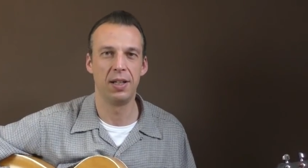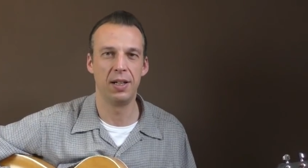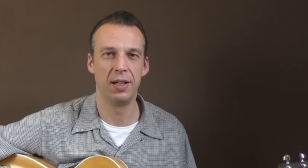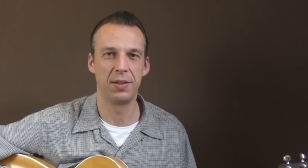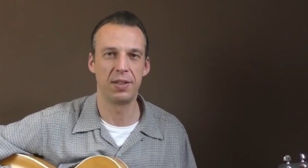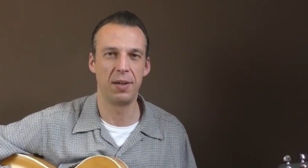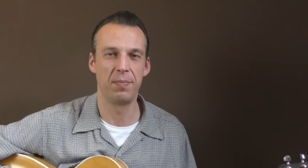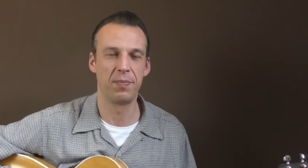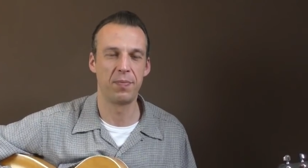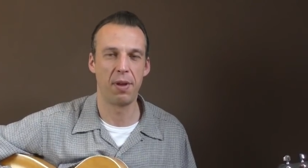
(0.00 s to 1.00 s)
Uh,
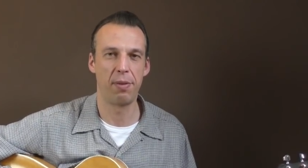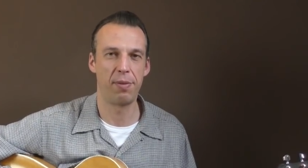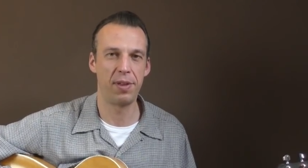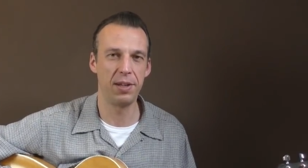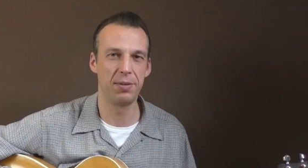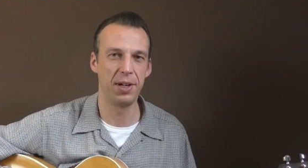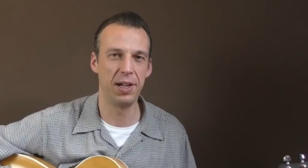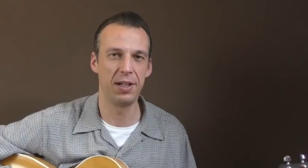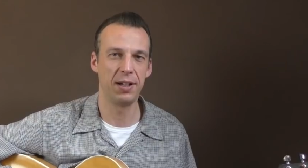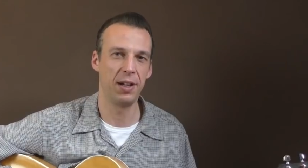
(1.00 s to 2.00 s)
some
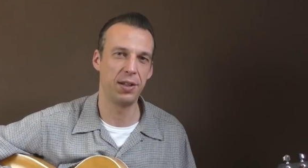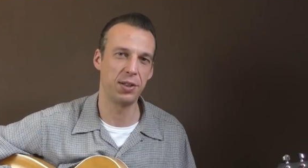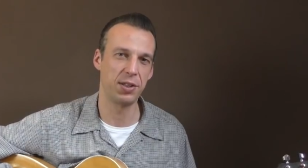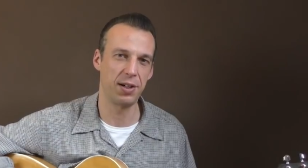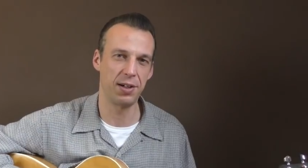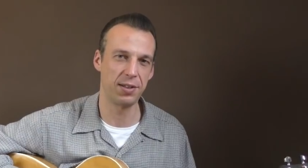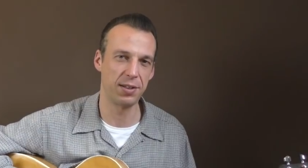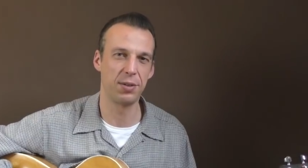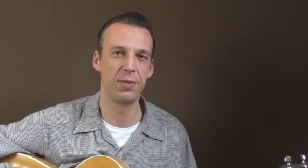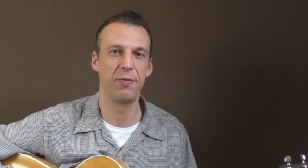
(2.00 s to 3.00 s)
theory. It
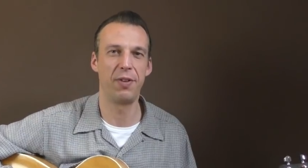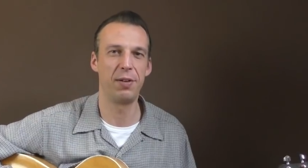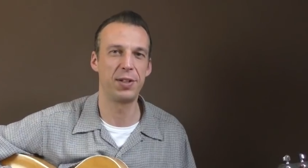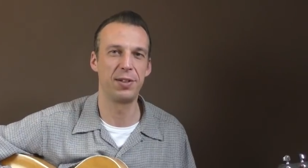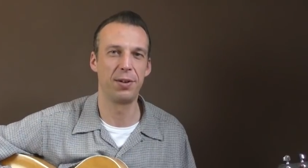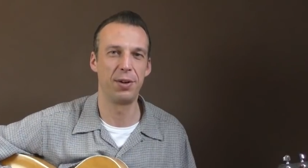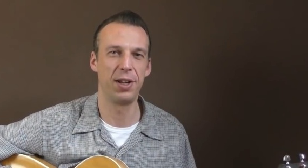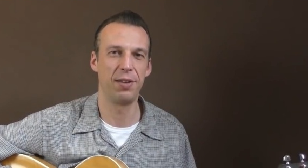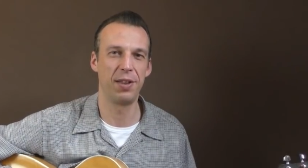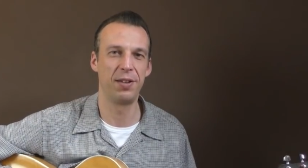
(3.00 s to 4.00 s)
starts very
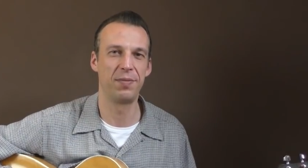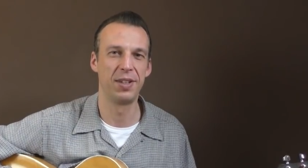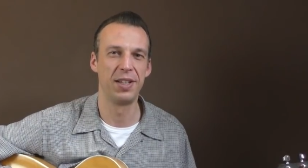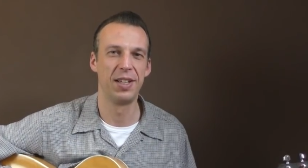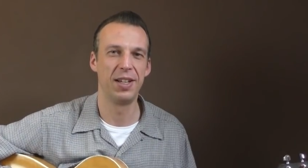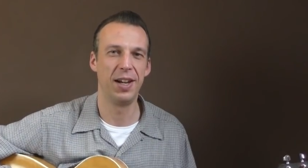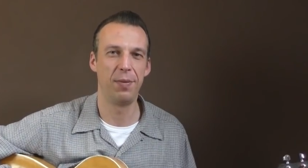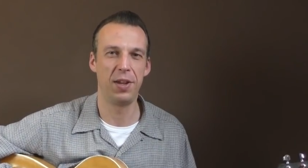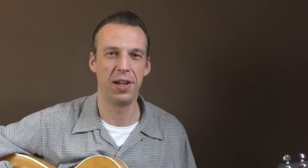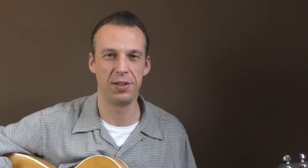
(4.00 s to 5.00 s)
slowly, and then
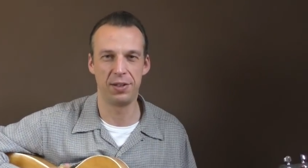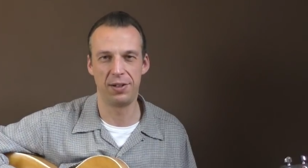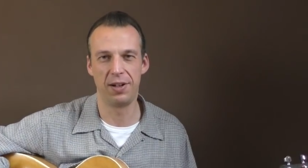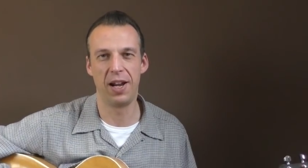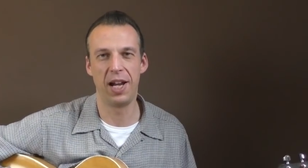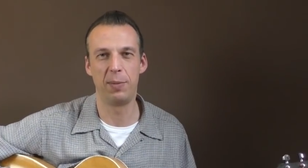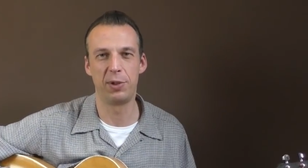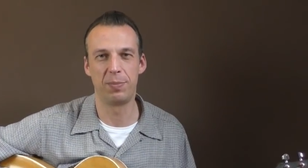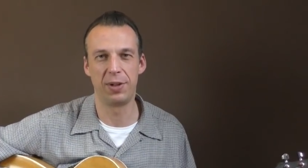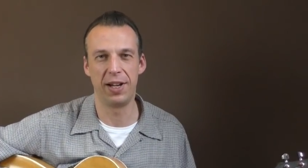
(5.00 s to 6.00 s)
at the end you're able
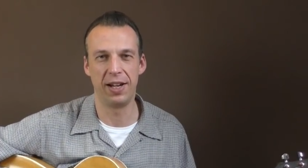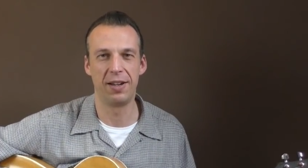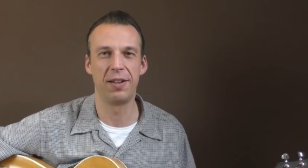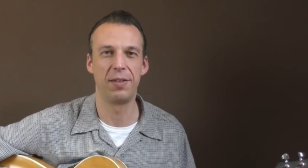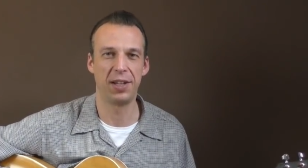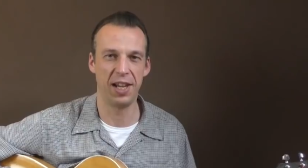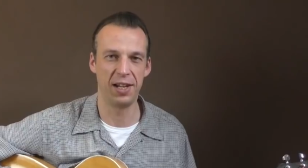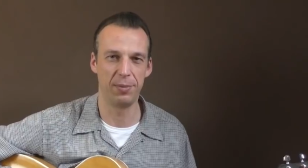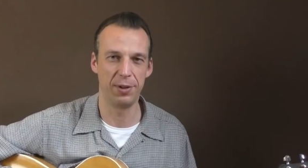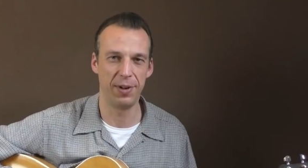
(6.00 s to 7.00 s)
to play the
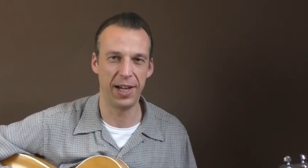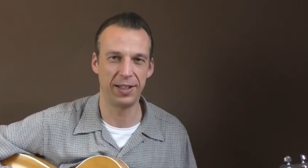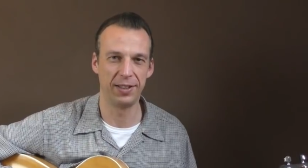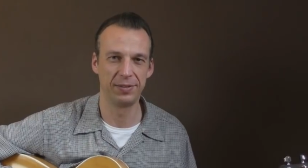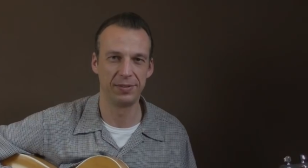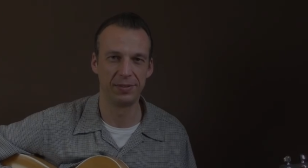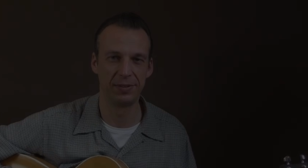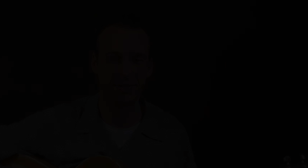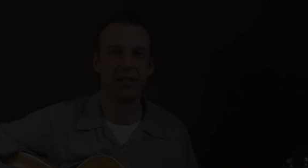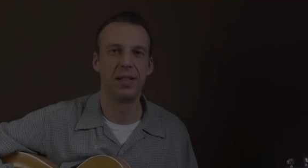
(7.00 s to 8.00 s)
cannonball rack.
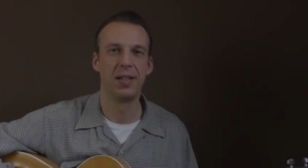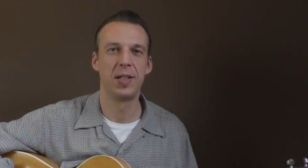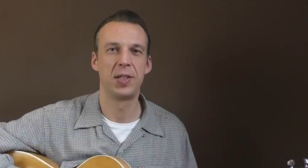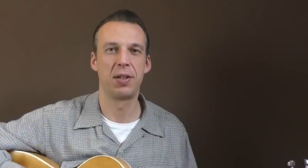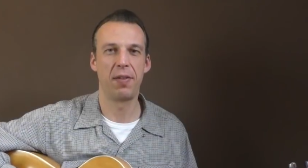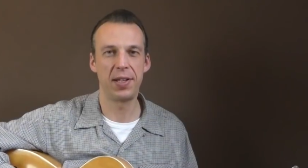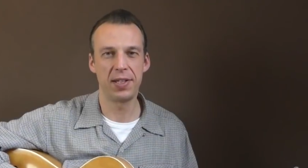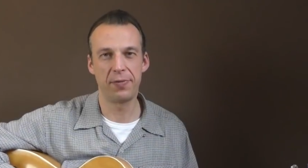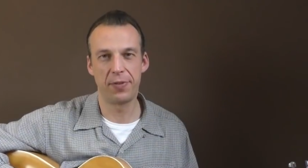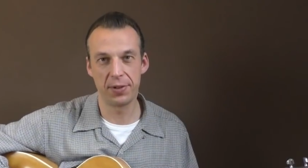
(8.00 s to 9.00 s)
So that's
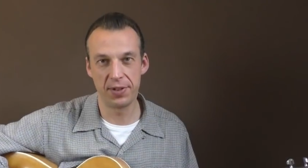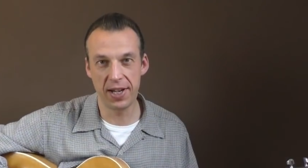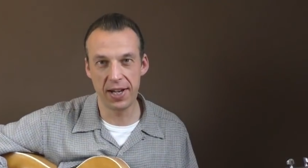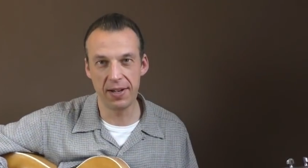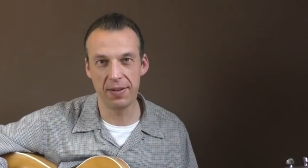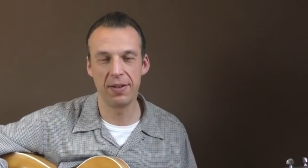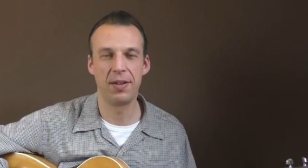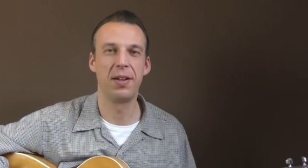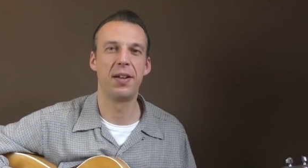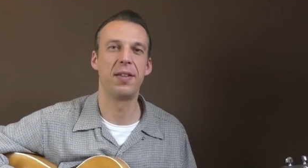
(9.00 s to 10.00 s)
it for today.
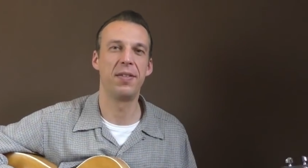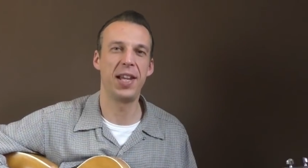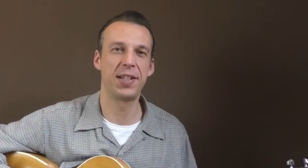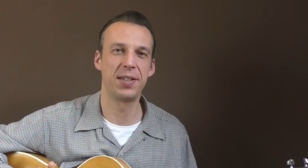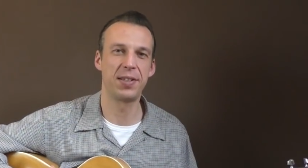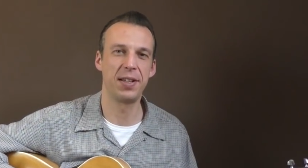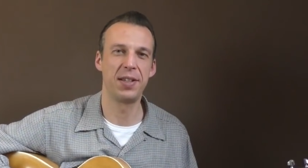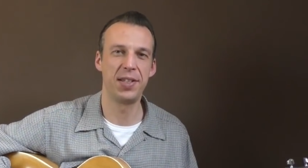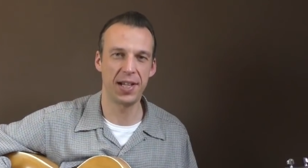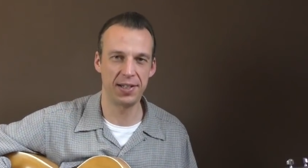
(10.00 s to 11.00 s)
Next is
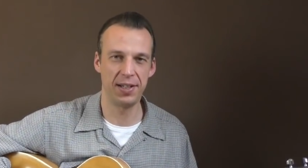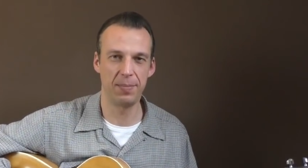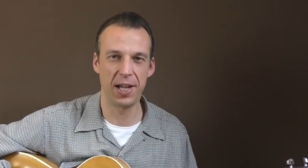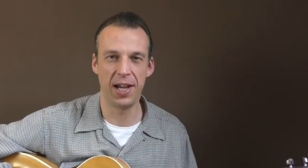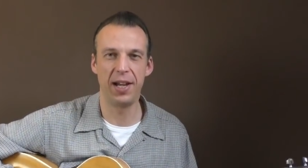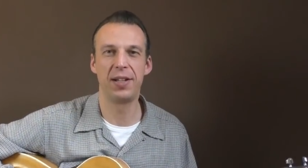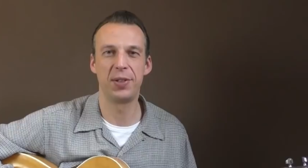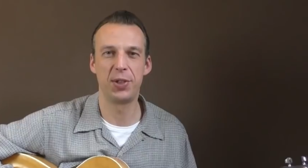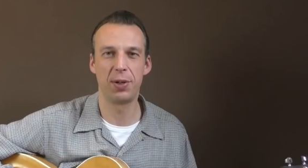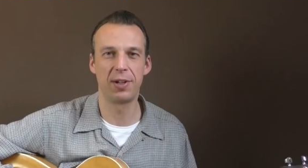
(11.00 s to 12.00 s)
Ducktail by
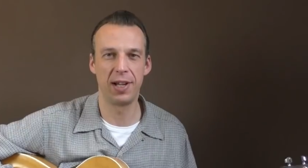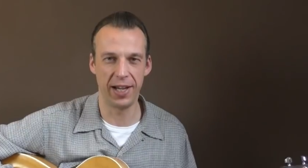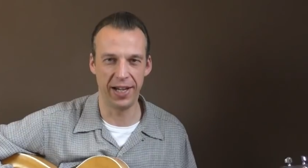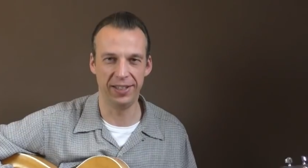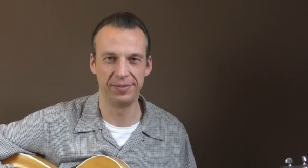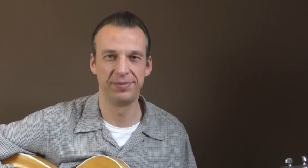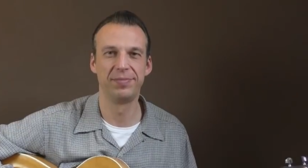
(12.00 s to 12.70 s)
Joe Clay.